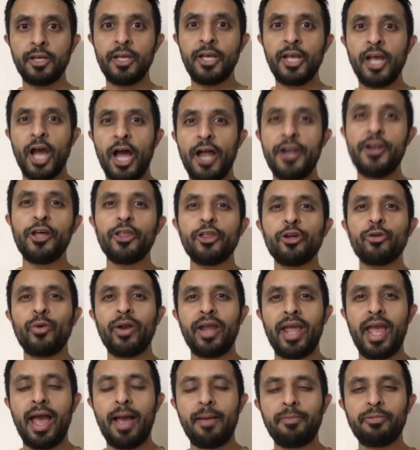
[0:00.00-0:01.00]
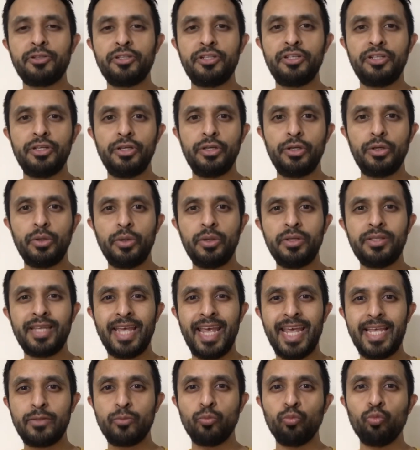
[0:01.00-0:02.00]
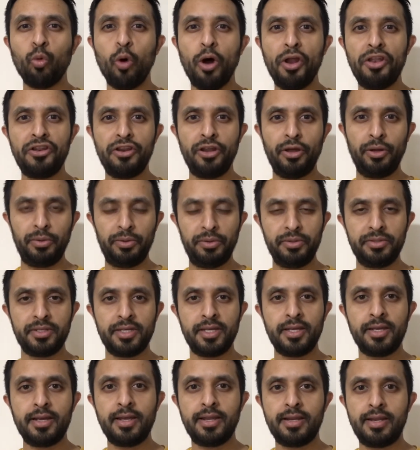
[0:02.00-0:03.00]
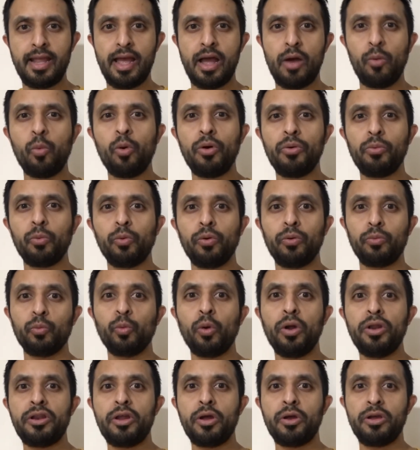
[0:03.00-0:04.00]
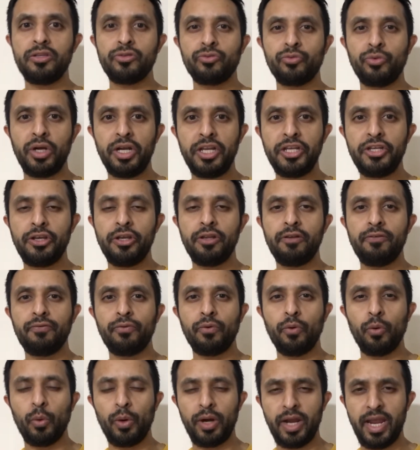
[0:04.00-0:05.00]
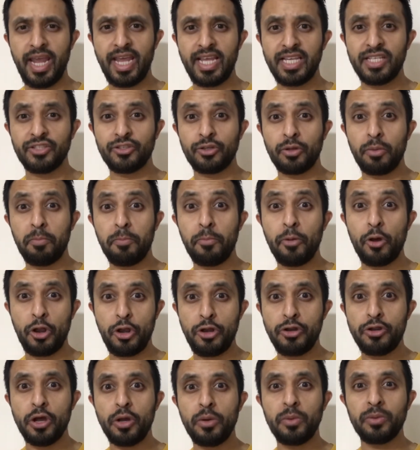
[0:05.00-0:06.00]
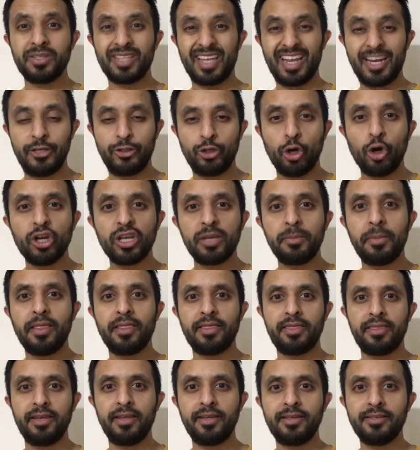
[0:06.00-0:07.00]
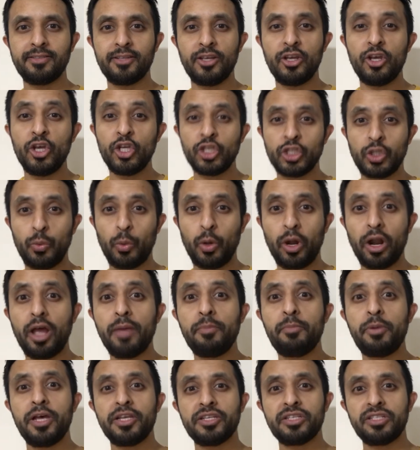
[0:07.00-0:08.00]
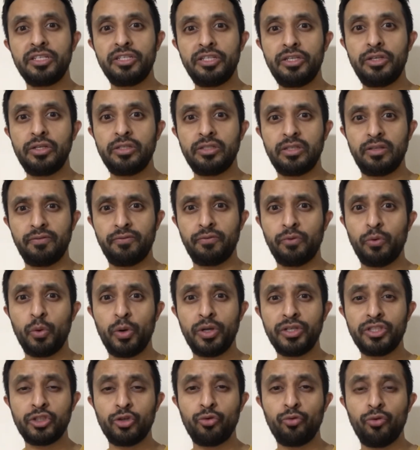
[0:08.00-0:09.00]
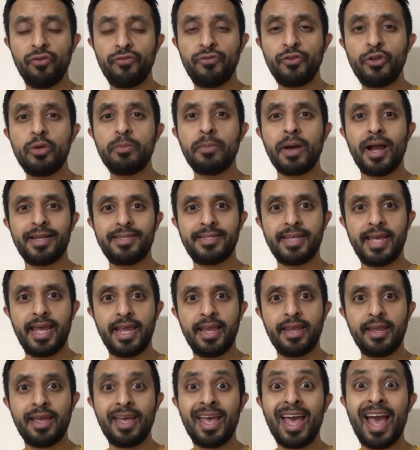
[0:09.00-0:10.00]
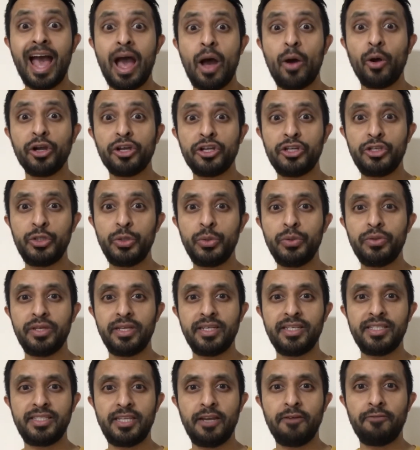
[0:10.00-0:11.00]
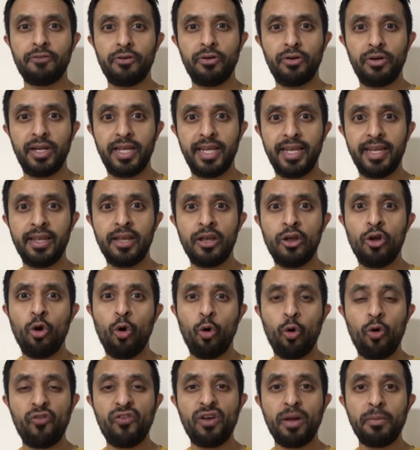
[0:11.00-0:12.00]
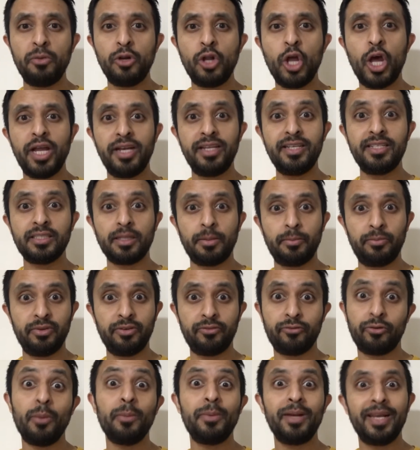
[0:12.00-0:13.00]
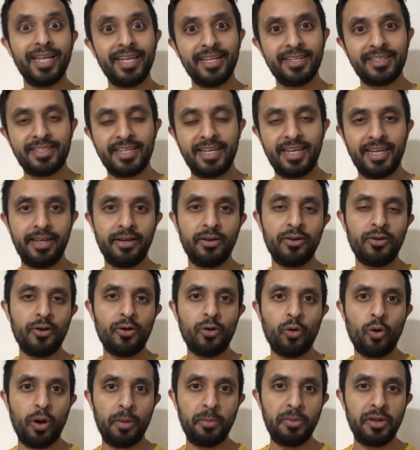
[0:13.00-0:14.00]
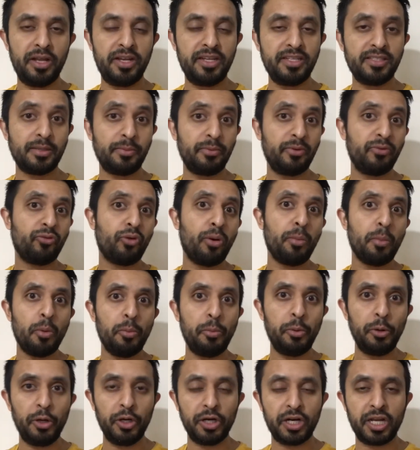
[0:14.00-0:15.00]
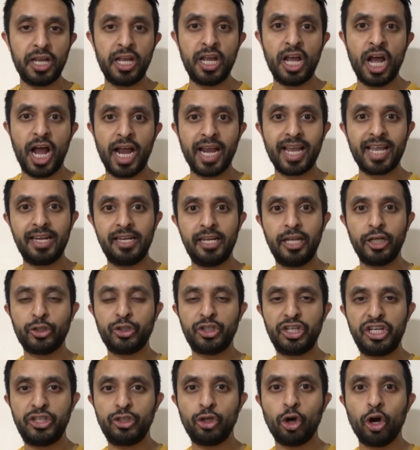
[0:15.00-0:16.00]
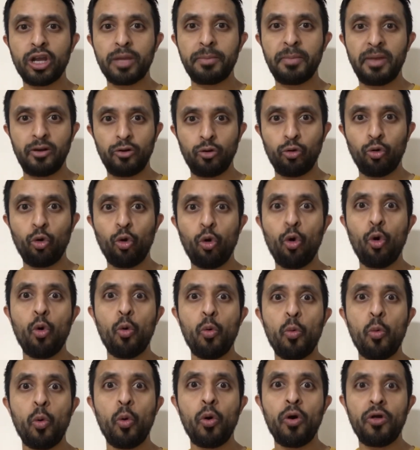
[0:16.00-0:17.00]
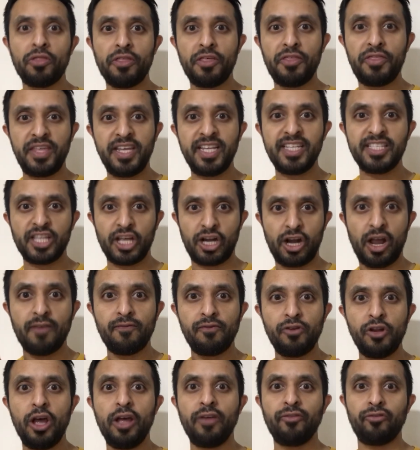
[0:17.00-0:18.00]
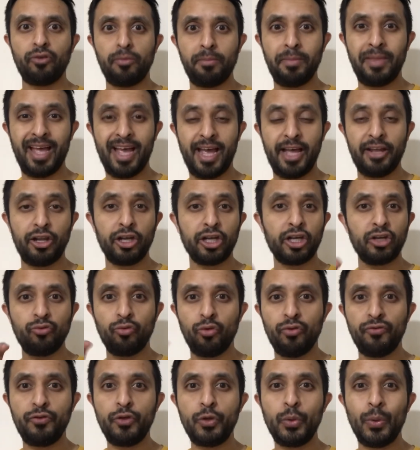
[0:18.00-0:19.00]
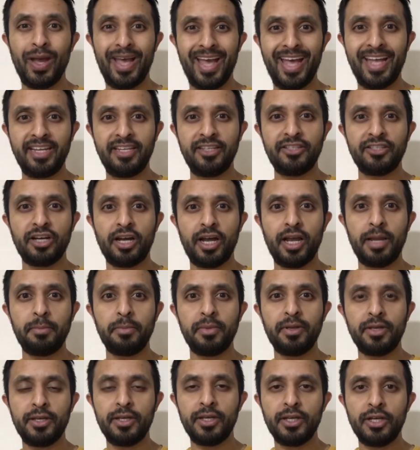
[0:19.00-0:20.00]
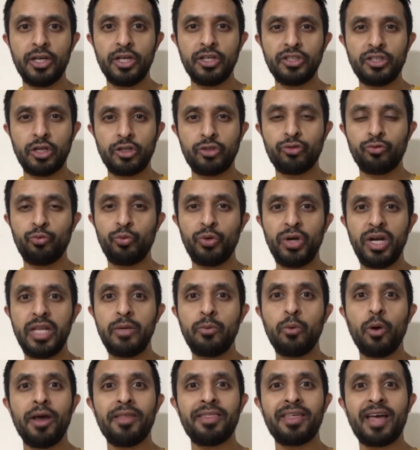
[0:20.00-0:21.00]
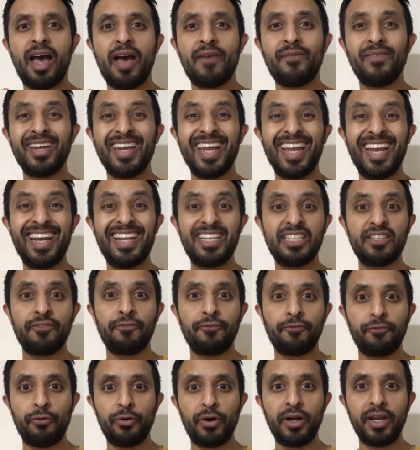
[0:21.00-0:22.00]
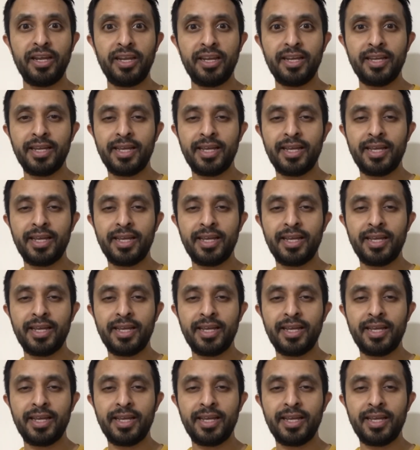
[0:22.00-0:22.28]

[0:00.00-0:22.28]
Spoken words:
Another great app to use is OneNote. Now, what OneNote is really good for is to put notes and document things. So what I personally use it for is to review my day, how I could do things differently, or if I'm learning something from LinkedIn or I'm learning something from a book, I can literally document all the things that I've learned from that, and I can review it anytime. So it's really worth having it, and it's free.